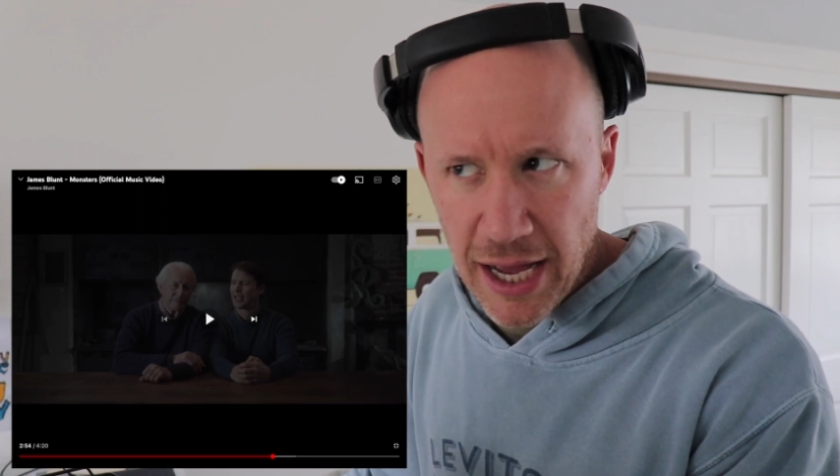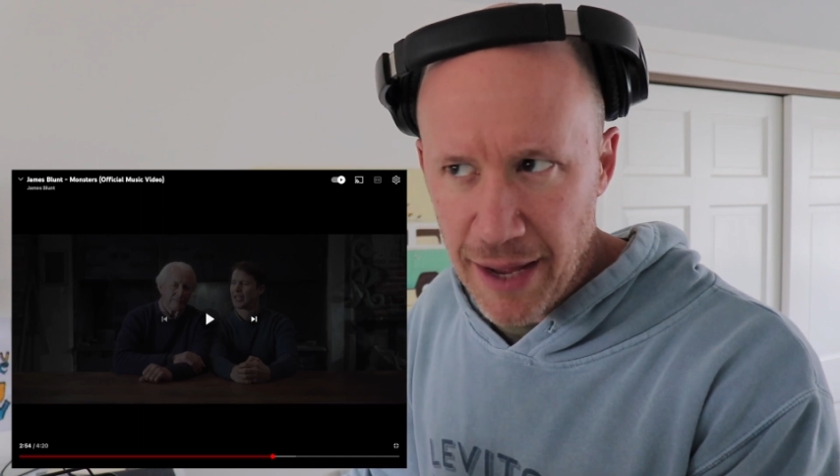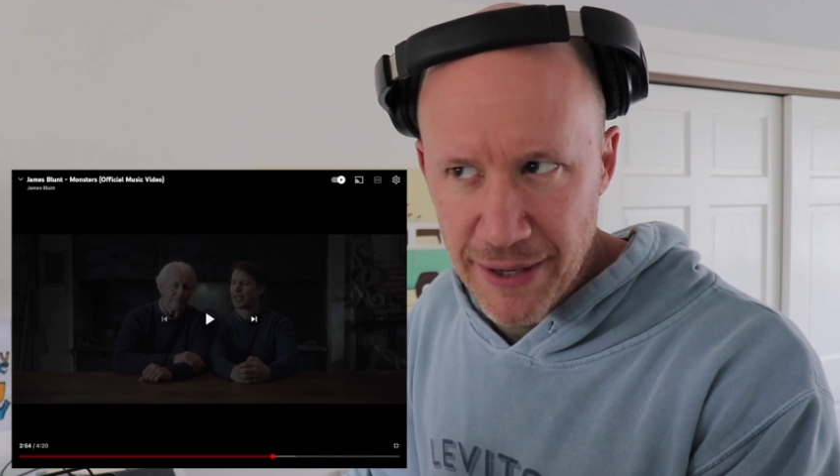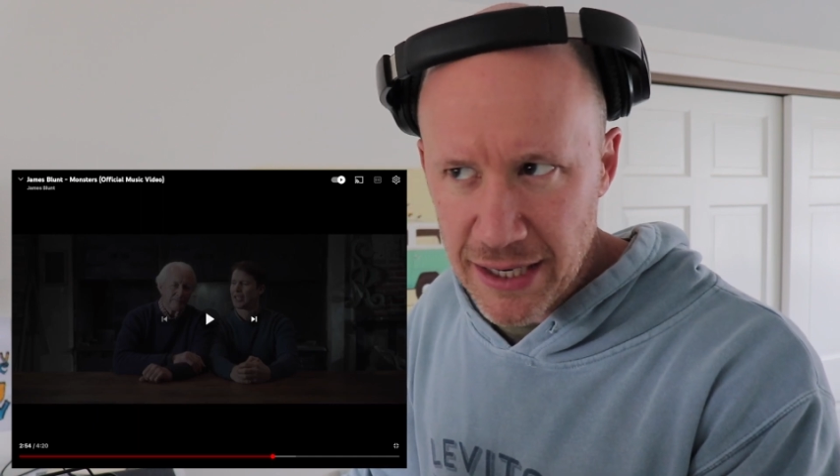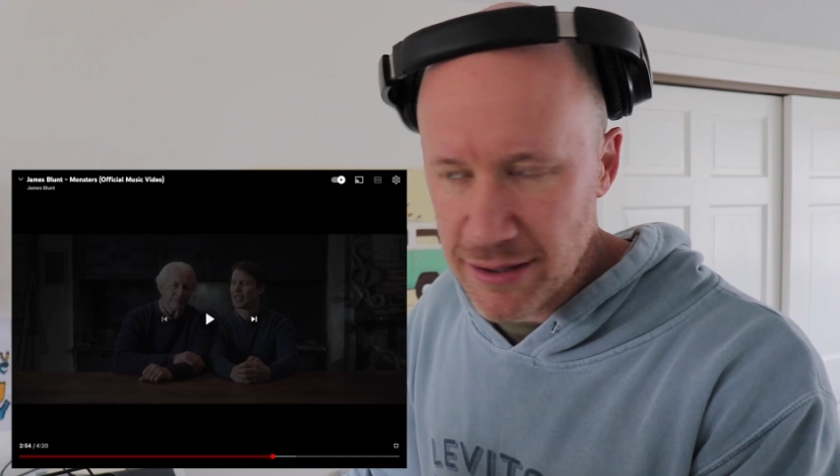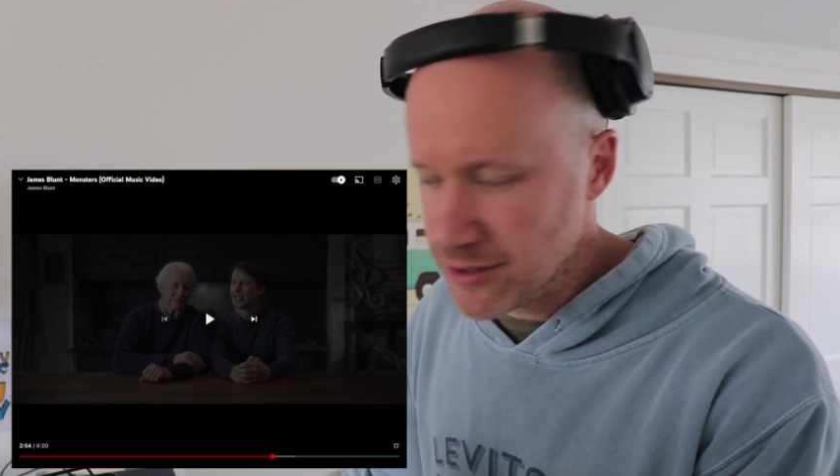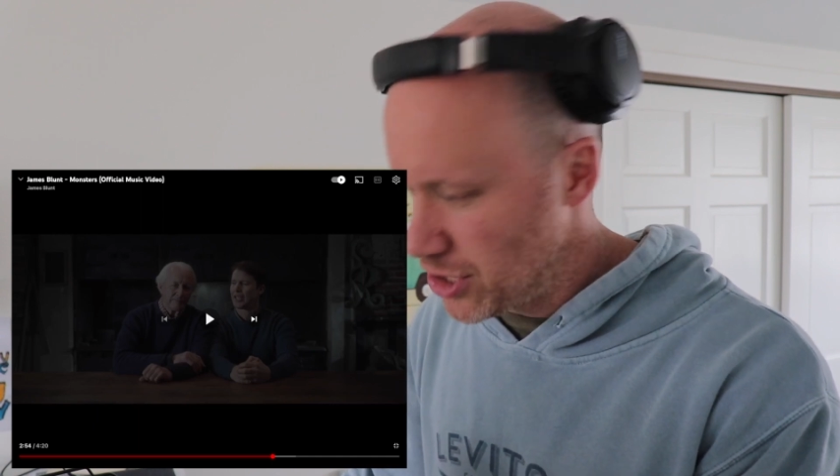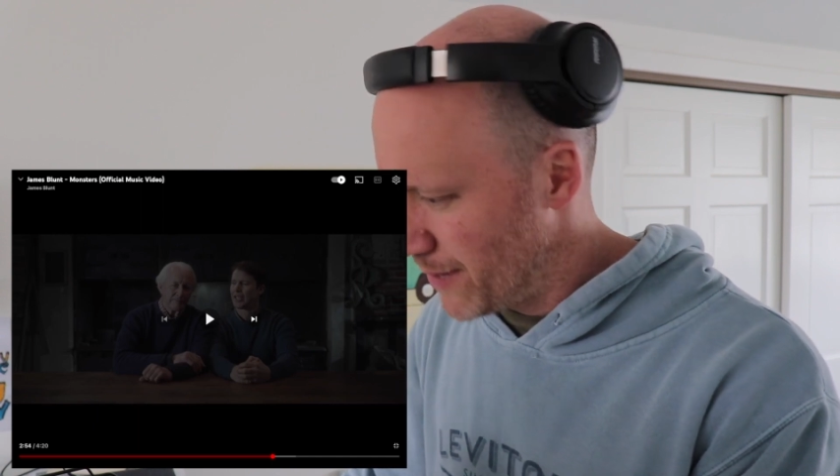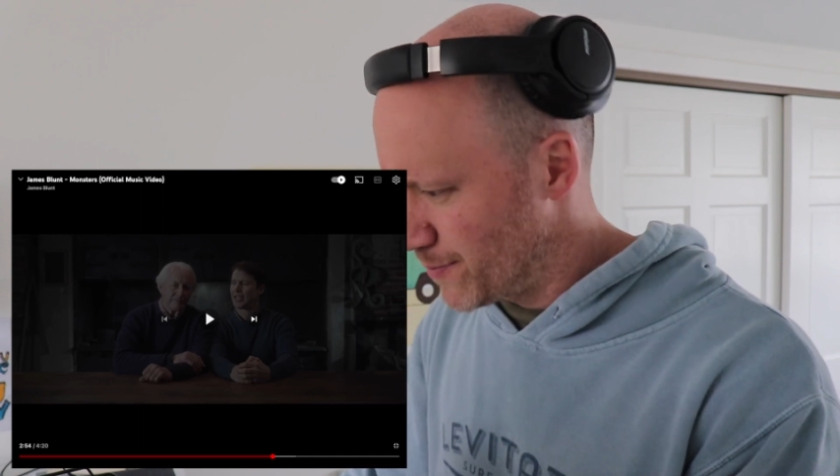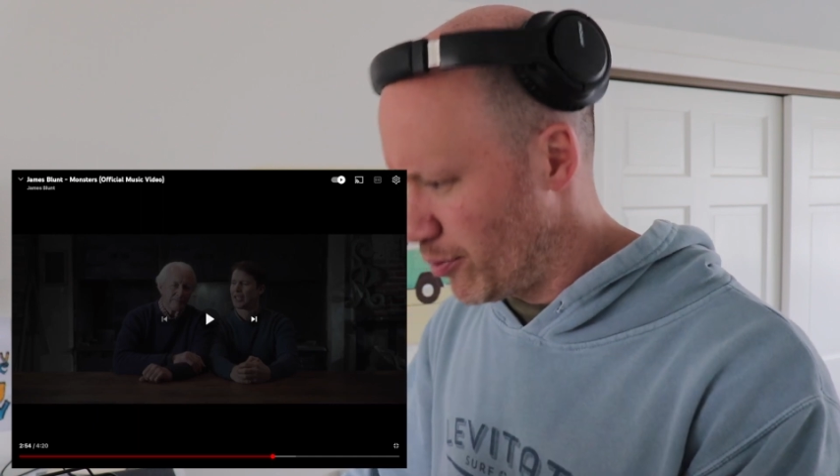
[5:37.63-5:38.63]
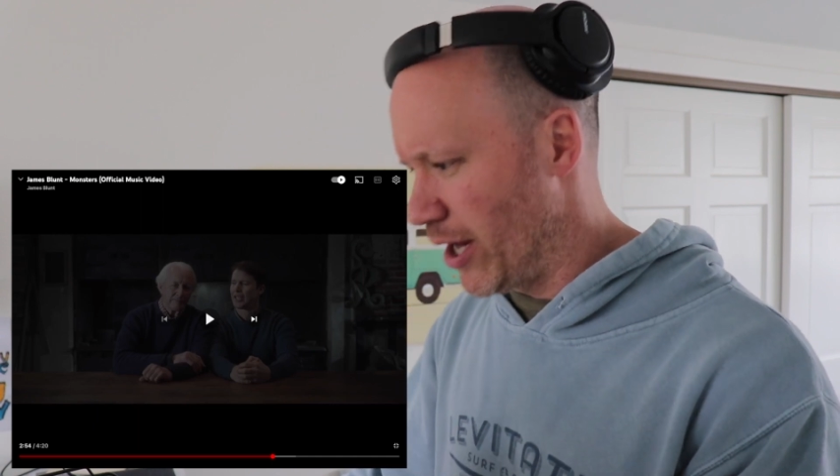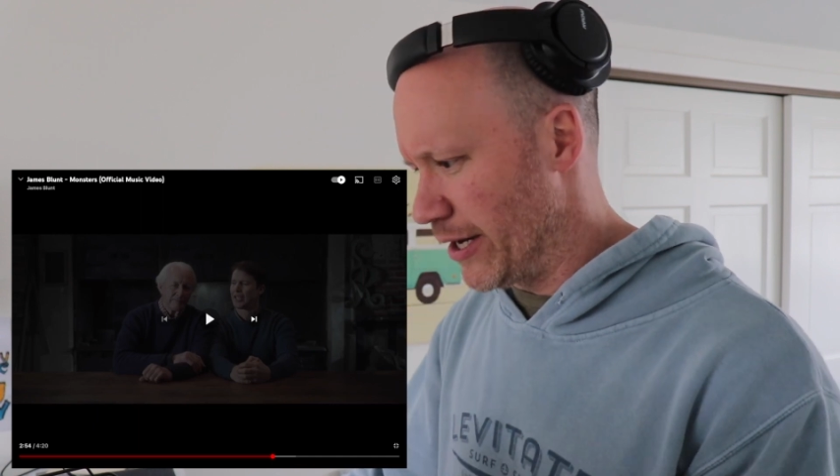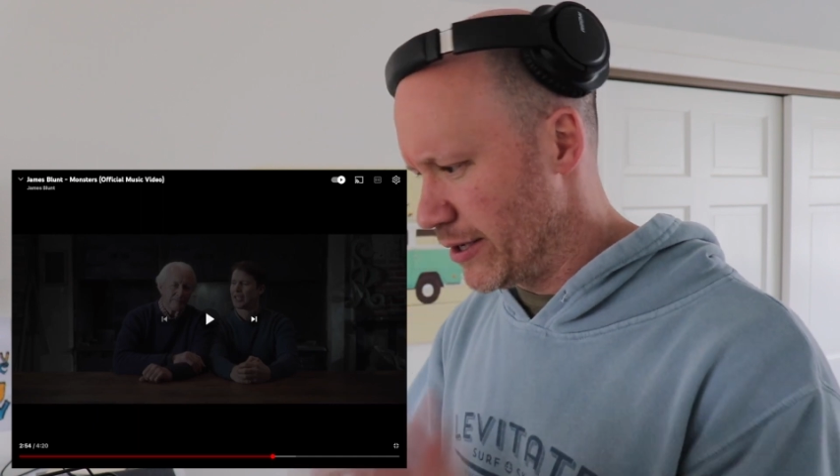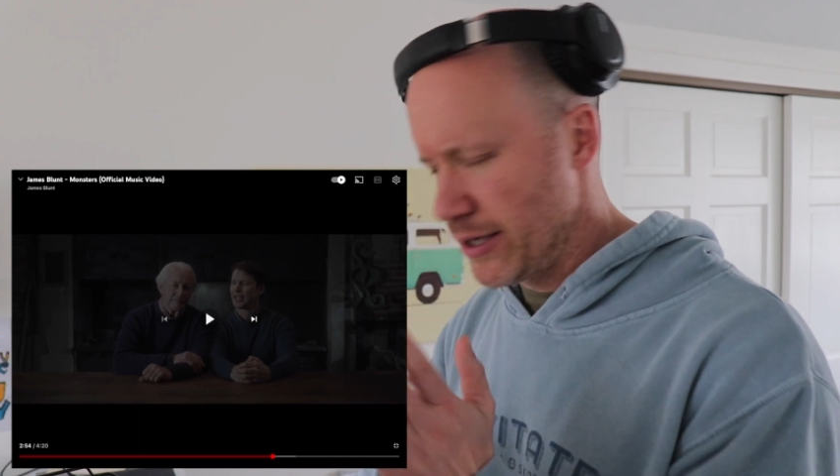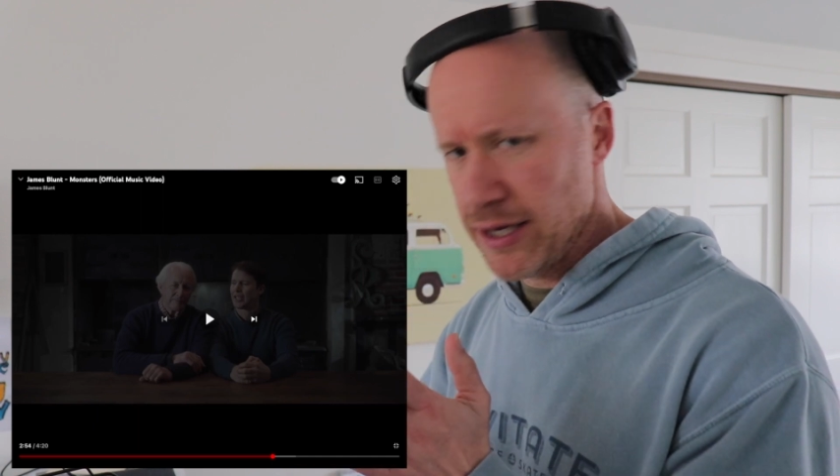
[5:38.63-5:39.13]
I mean, James
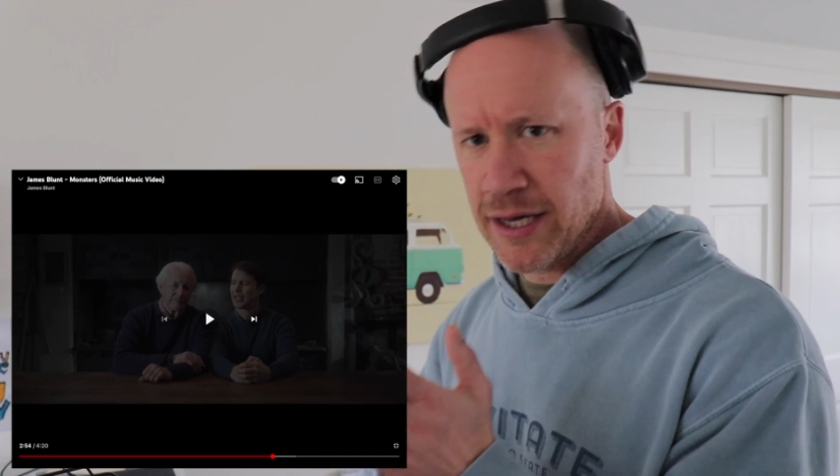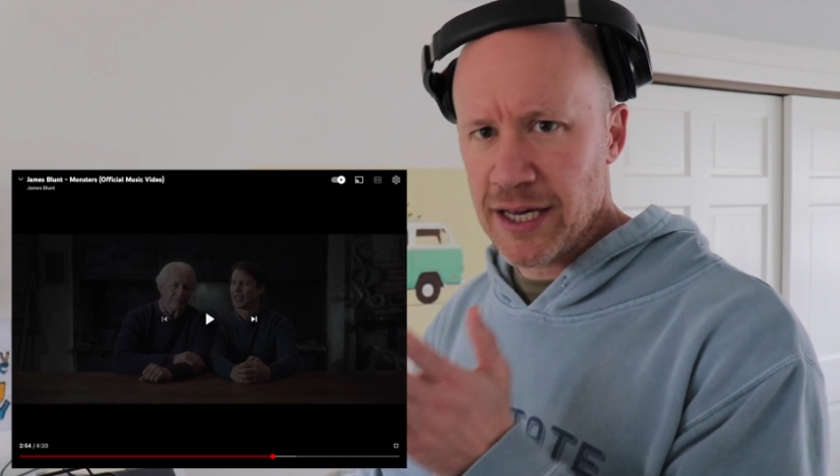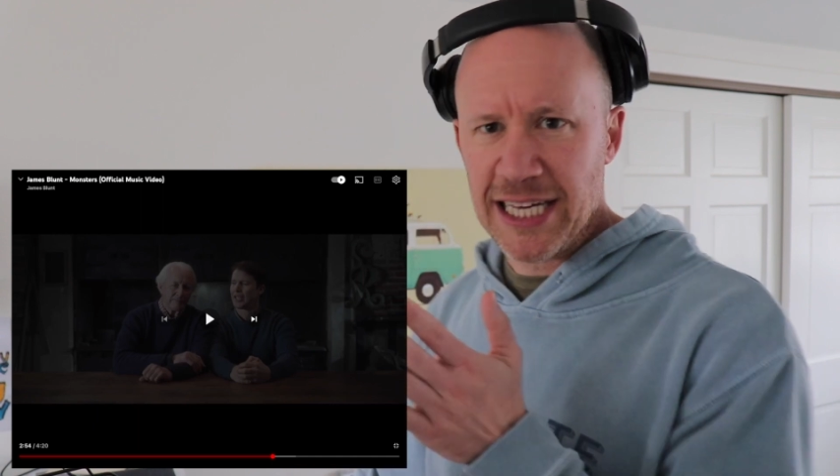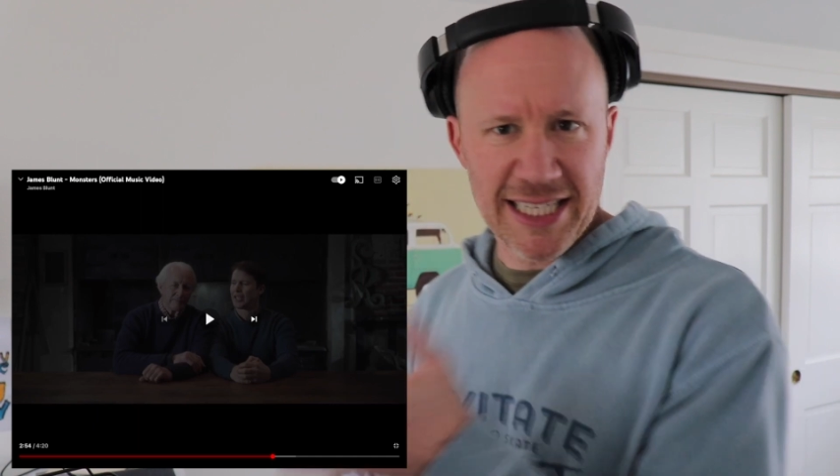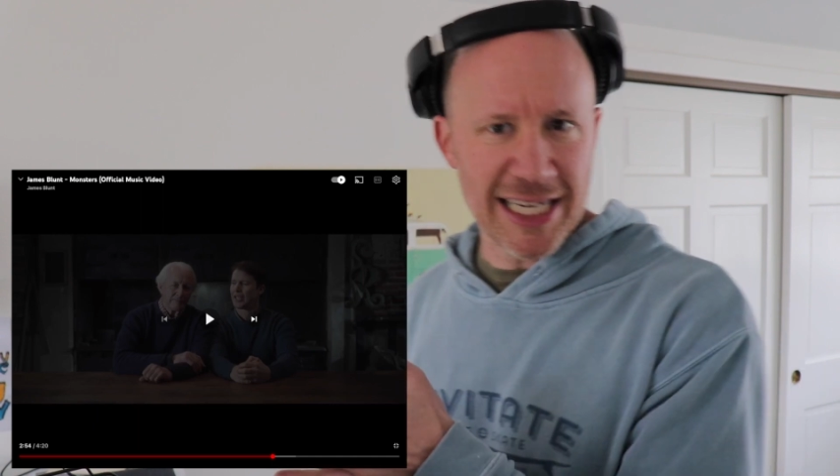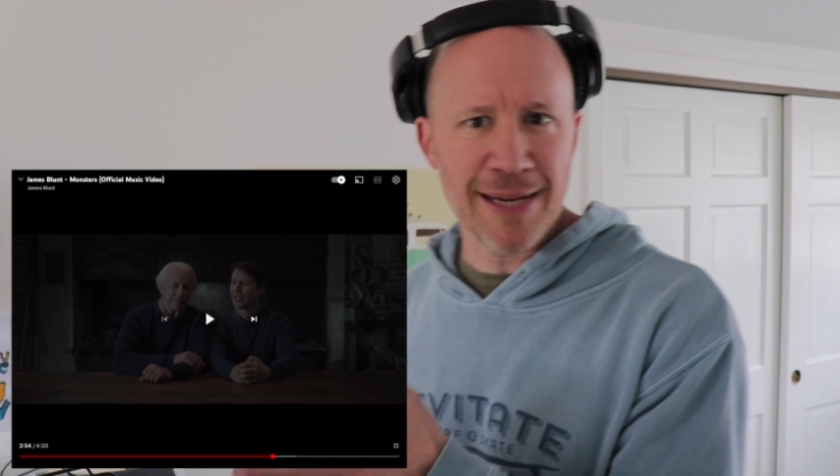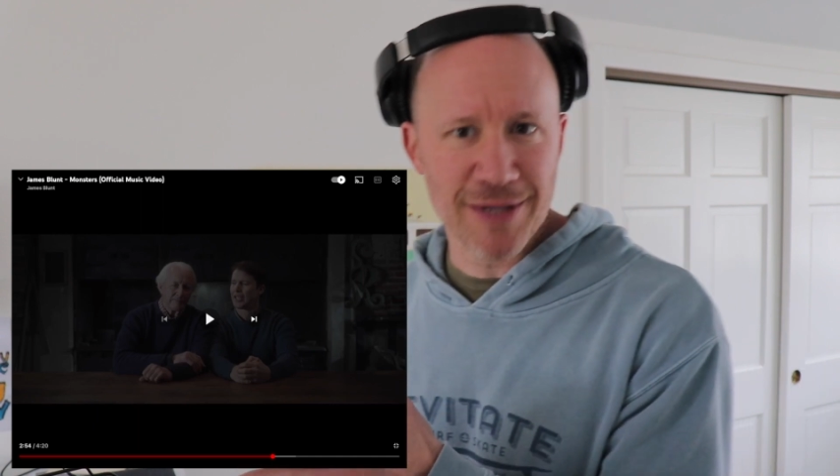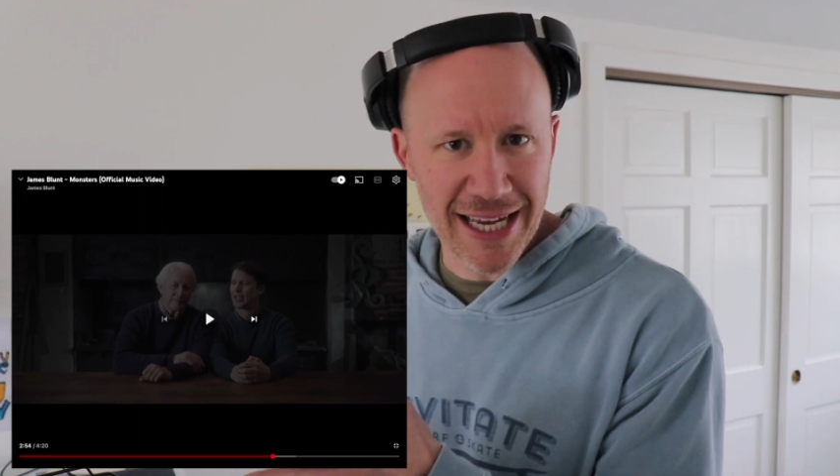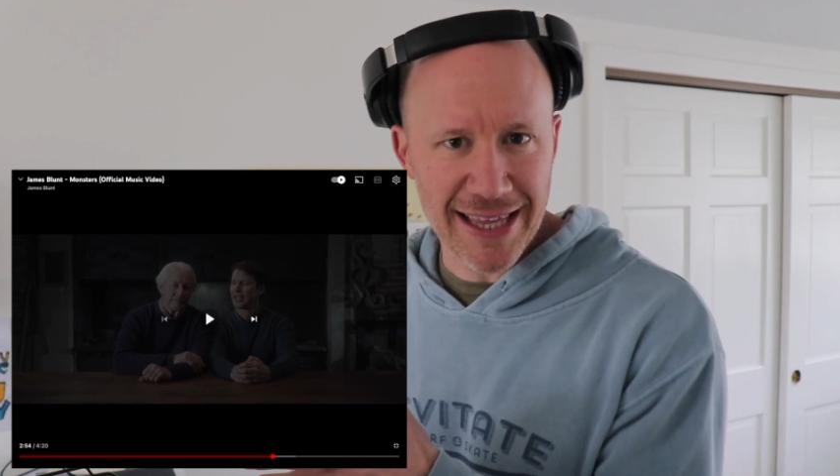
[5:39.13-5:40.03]
Blunt, he seems like